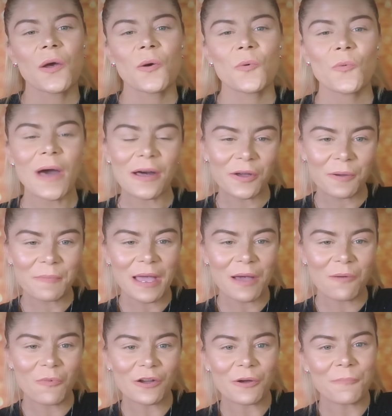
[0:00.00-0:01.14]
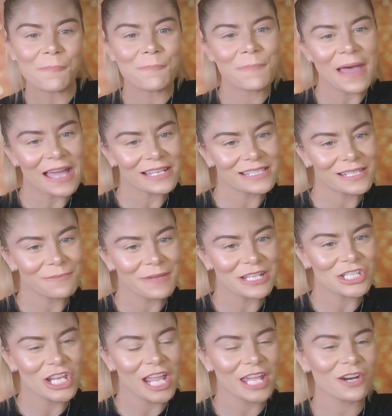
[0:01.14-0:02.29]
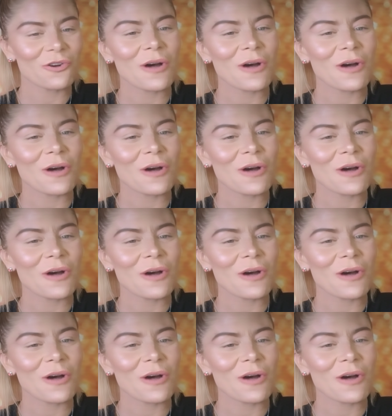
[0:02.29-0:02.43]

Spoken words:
Welcome and welcome back to my channel.